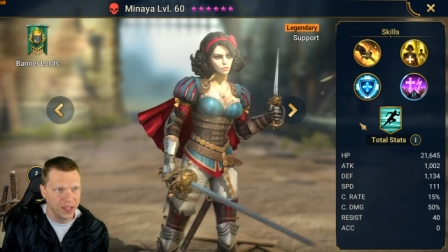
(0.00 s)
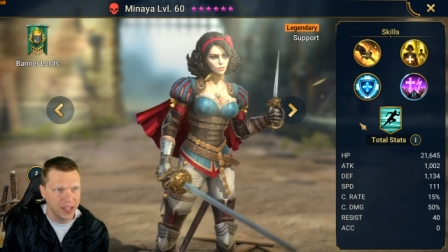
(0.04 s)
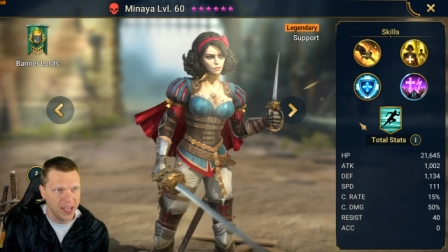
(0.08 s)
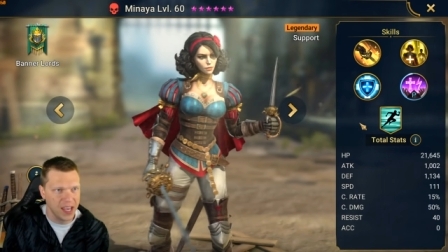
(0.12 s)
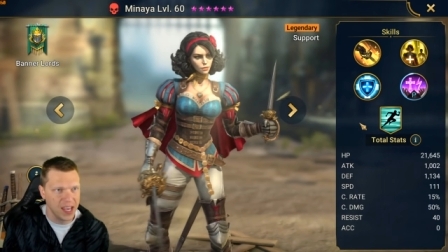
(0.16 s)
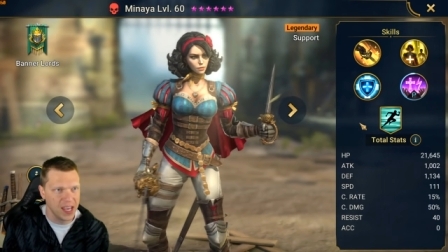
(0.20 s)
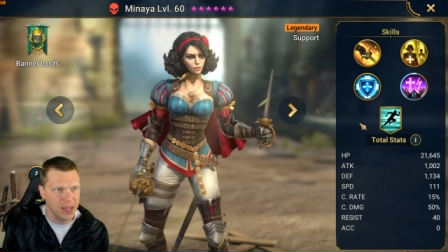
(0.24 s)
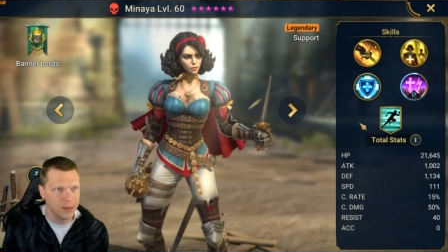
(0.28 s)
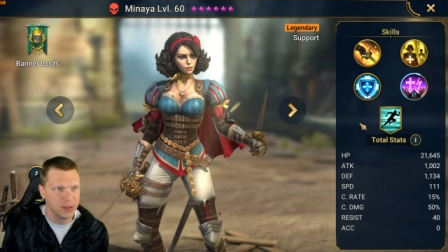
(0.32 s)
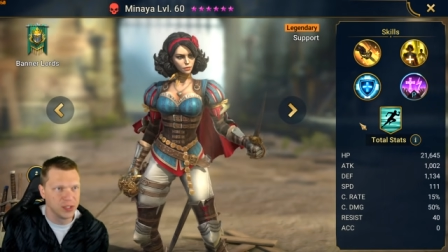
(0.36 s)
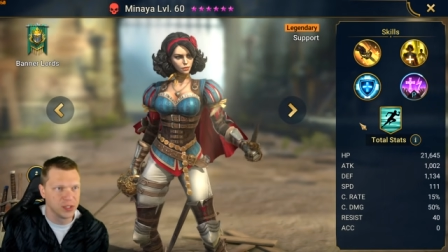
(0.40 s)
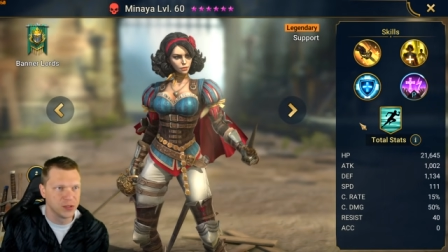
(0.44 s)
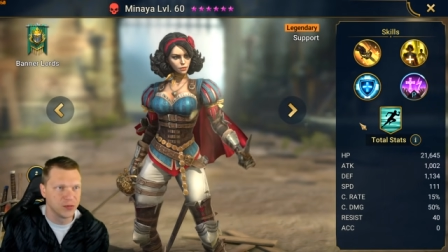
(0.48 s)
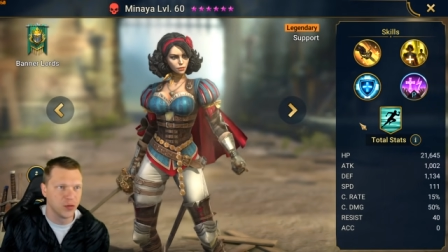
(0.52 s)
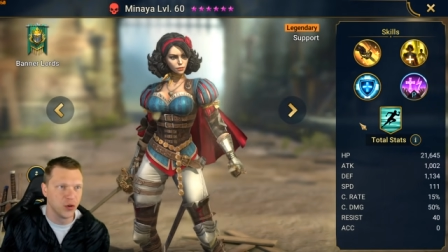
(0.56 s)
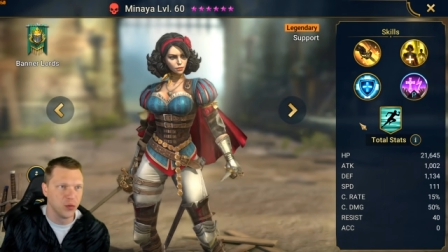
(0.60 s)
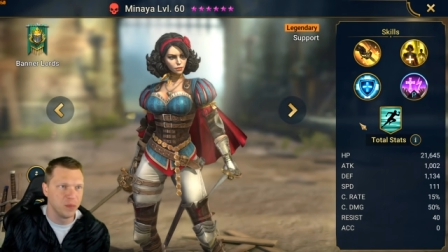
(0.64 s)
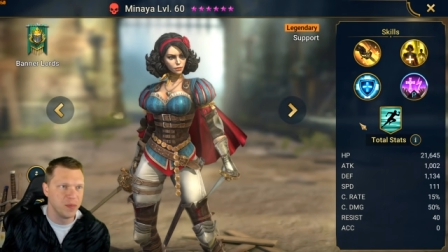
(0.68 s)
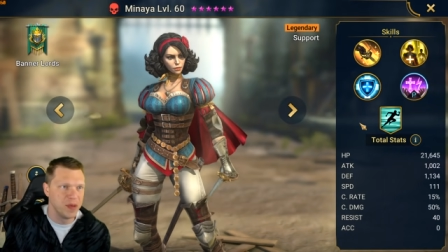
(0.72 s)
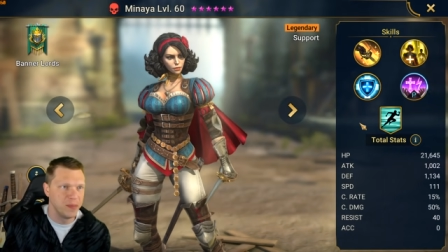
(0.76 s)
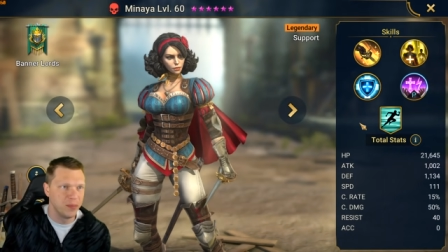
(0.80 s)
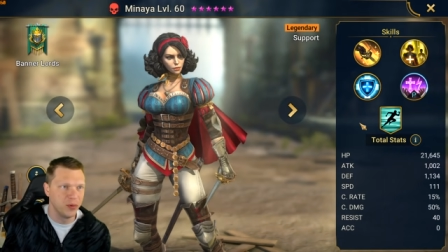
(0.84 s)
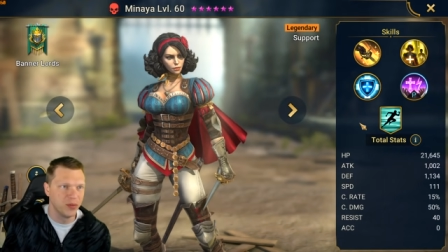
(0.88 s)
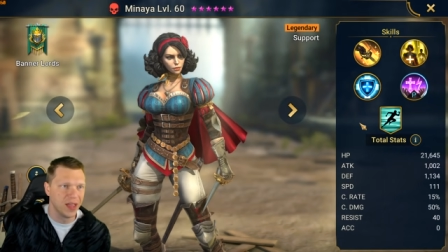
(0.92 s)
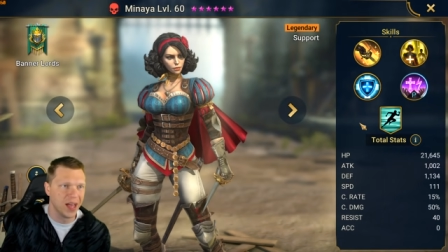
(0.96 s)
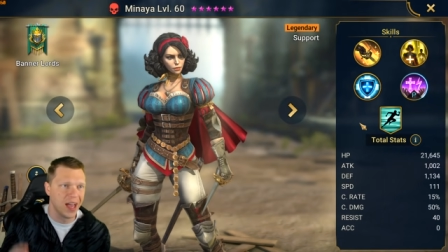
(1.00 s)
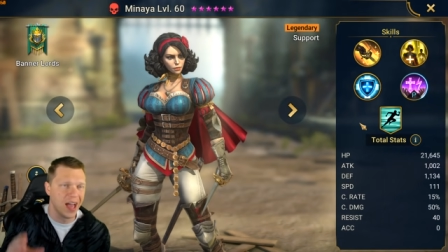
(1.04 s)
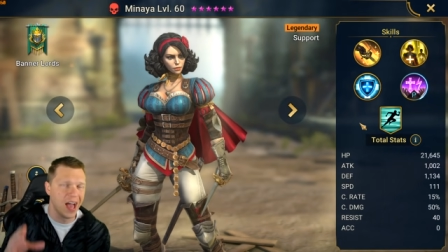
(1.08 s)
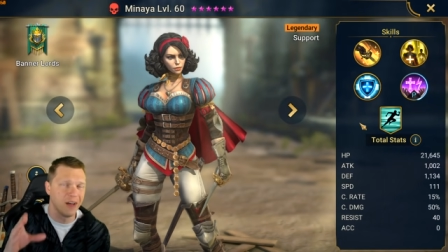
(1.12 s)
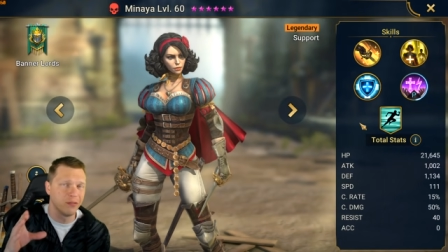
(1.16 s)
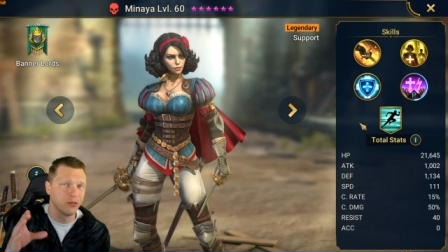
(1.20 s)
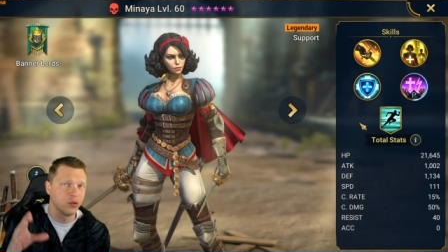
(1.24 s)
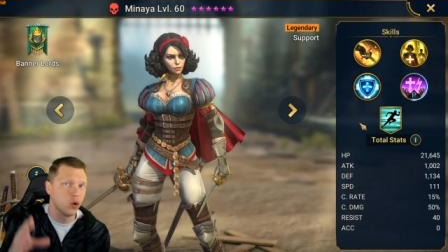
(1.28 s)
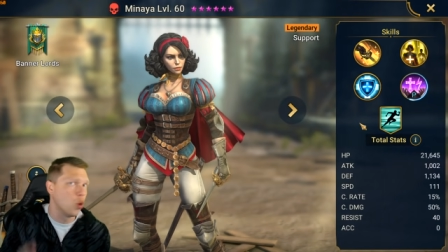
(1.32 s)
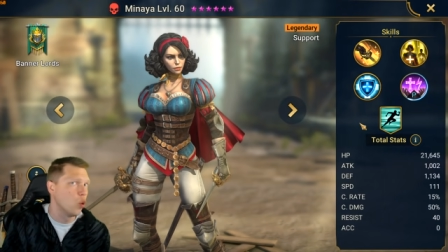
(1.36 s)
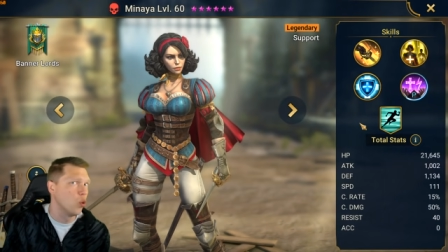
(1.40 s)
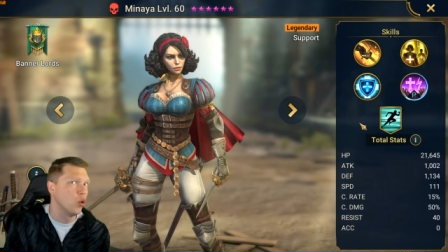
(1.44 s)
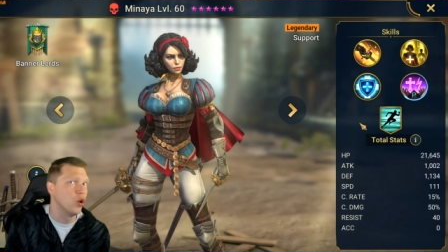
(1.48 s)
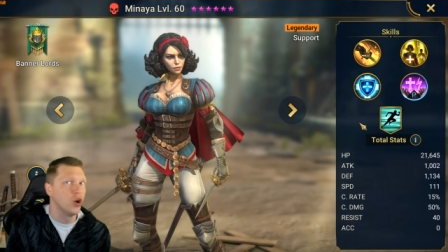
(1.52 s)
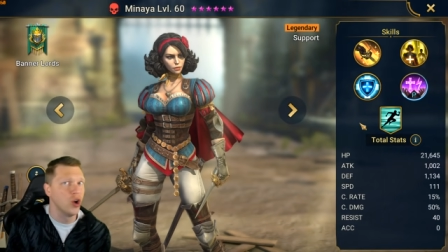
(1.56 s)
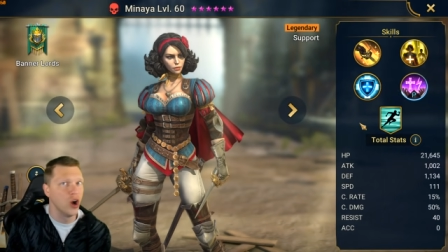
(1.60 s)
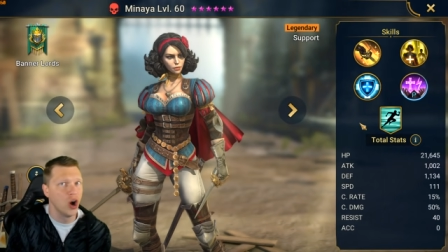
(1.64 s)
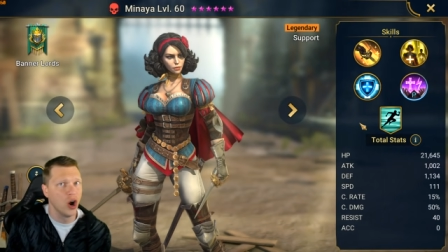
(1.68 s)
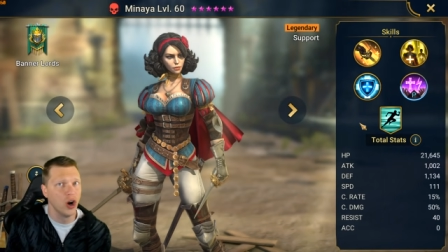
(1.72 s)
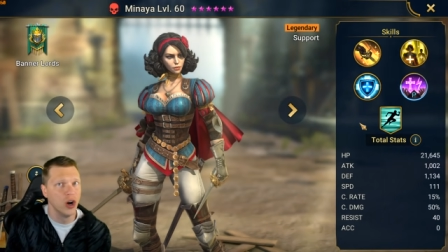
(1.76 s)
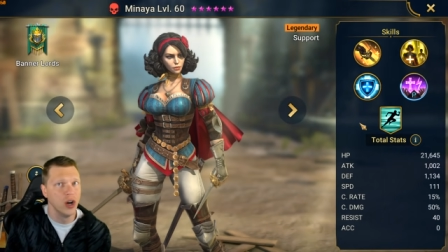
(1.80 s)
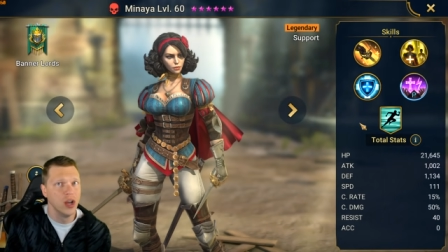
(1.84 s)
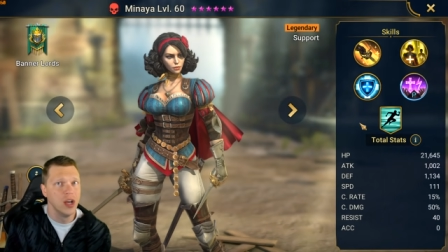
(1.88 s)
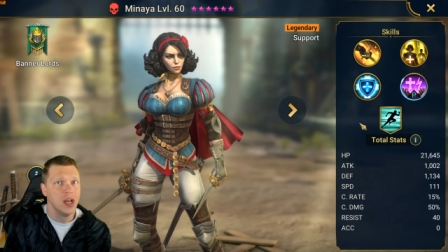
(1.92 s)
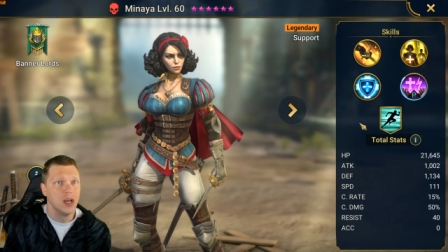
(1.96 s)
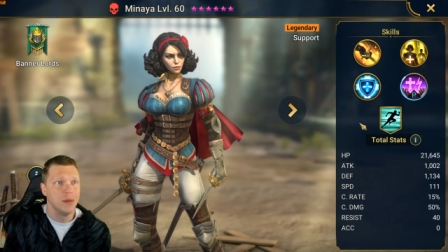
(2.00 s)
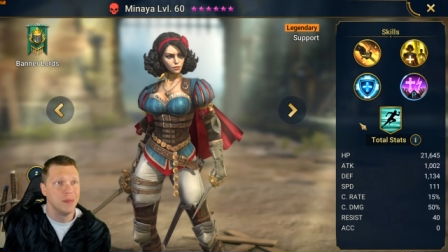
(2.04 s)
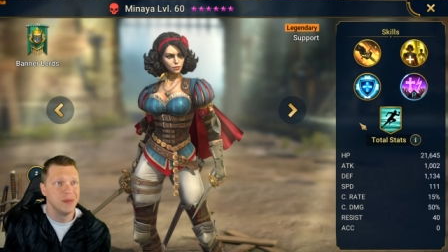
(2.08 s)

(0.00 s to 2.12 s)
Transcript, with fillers: game is for people that have Coronar